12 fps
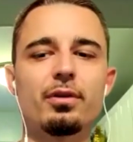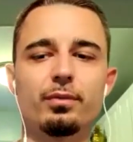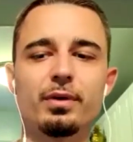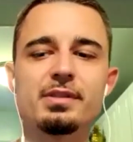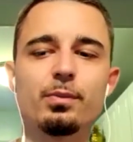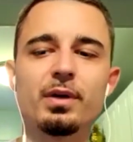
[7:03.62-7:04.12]

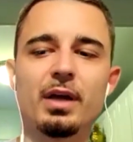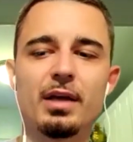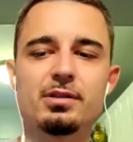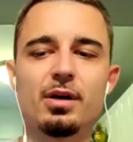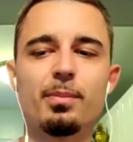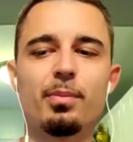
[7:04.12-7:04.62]
and the reason we
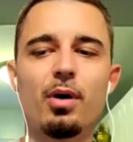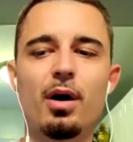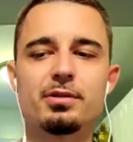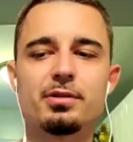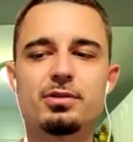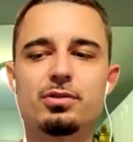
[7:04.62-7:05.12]
kind of took a
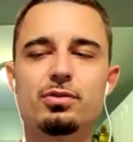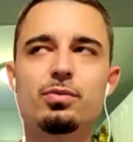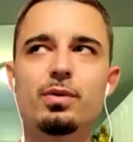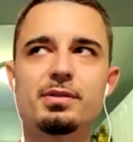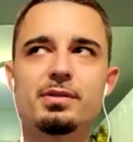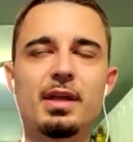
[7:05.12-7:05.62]
pause
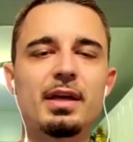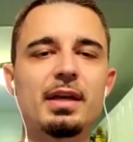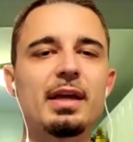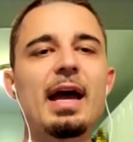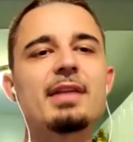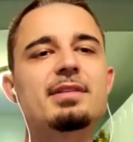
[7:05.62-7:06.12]
too was
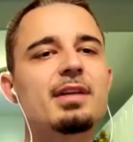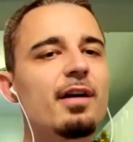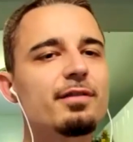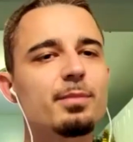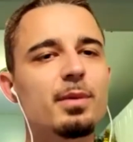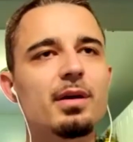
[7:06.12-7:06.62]
like it got
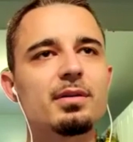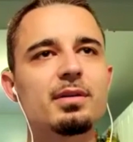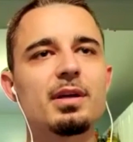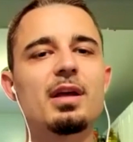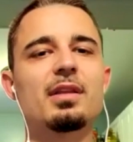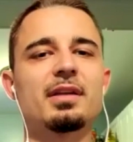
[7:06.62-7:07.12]
tough,
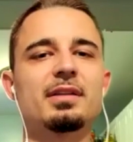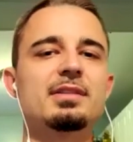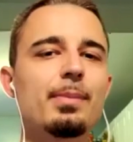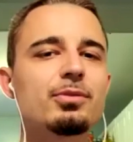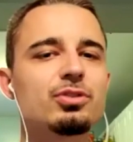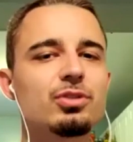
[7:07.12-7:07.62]
man.
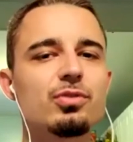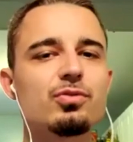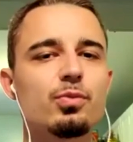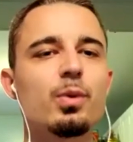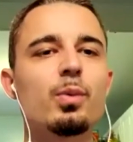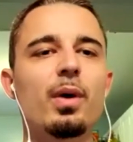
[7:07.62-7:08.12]
Like the type of
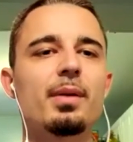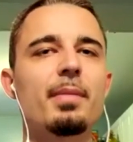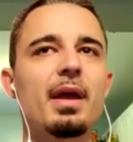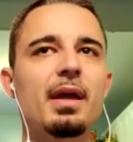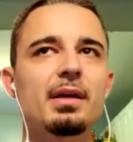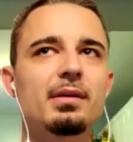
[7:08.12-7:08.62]
shirts we want
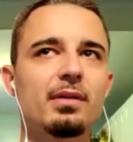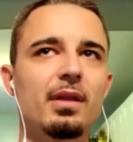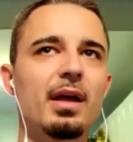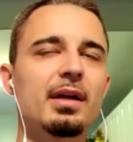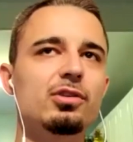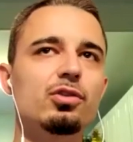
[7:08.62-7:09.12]
to make,
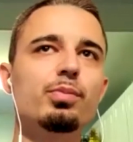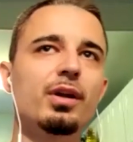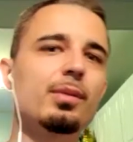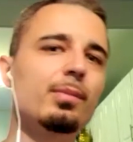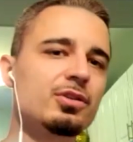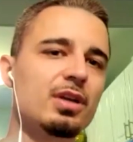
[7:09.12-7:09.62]
like
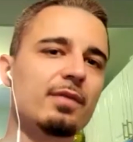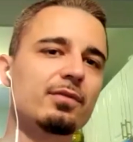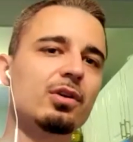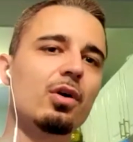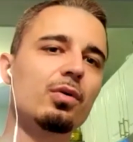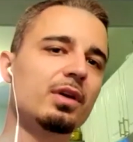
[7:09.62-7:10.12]
you pretty much
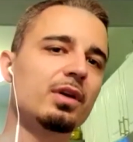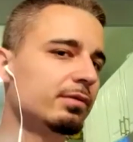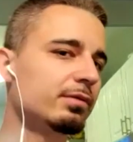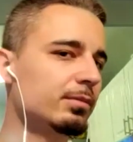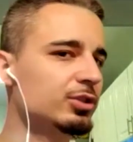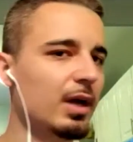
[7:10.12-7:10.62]
have to go
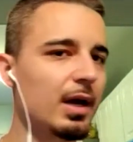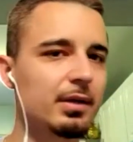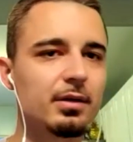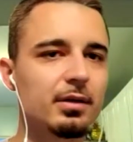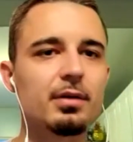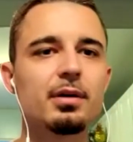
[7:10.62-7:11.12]
get from
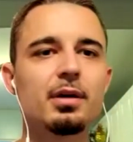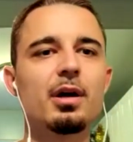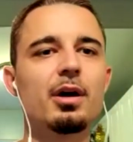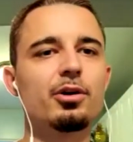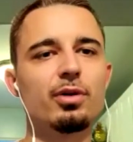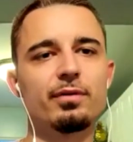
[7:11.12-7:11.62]
China.
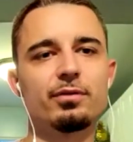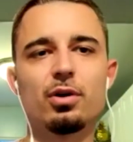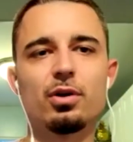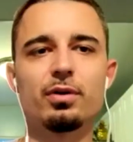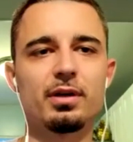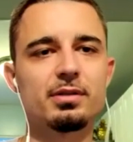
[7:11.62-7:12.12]
Or you
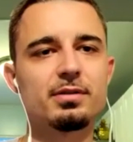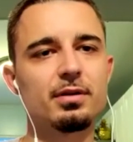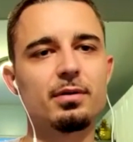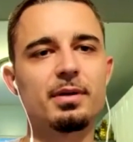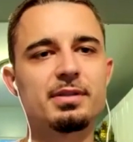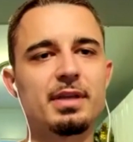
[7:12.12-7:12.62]
have to go get
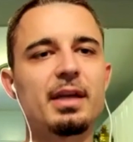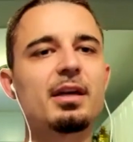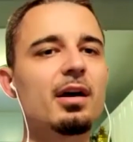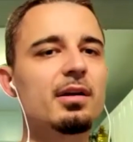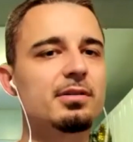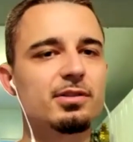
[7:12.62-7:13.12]
some. It's
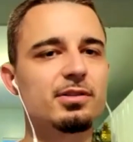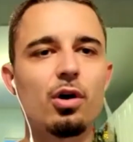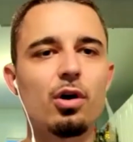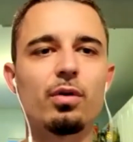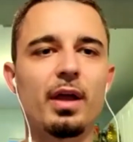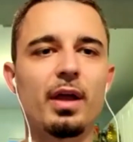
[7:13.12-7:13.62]
like cut and
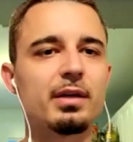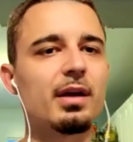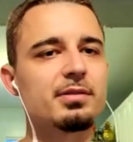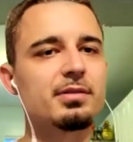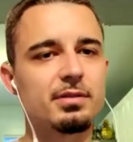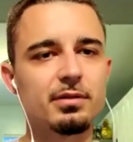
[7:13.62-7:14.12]
sew,
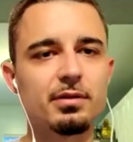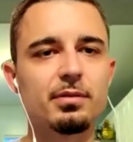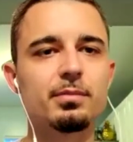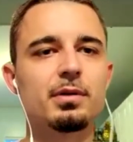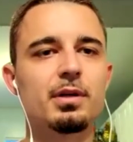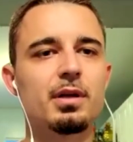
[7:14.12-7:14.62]
like
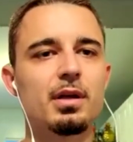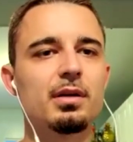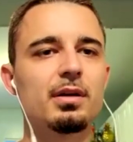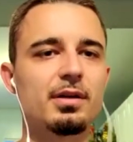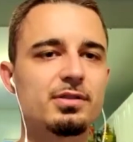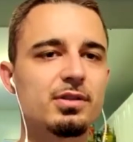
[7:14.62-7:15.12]
custom
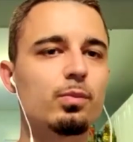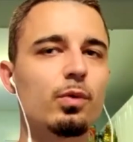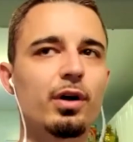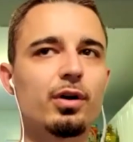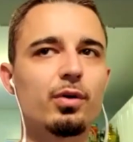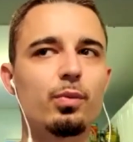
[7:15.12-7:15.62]

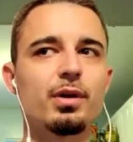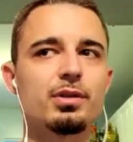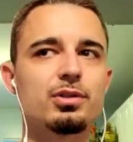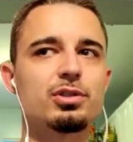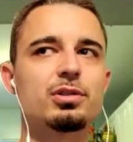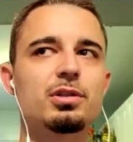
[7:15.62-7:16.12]
work.
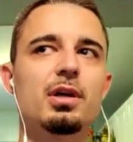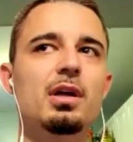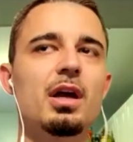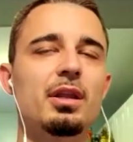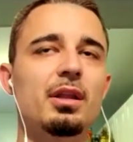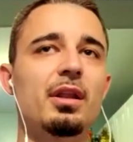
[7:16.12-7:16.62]
Which
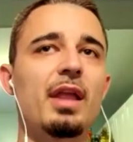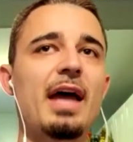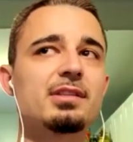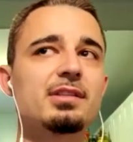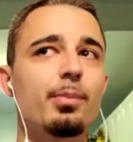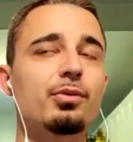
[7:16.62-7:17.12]
in the
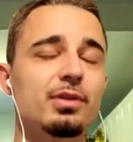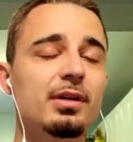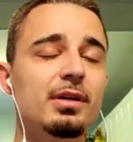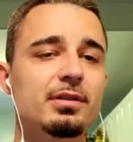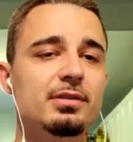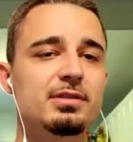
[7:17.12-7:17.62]
last couple
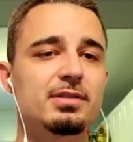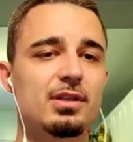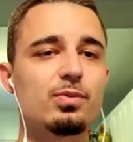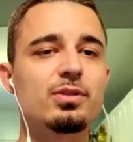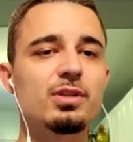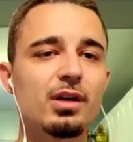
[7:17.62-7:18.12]
years,
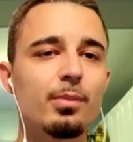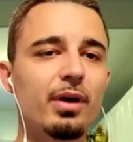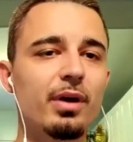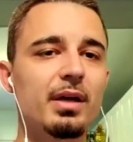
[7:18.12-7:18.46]
since we took a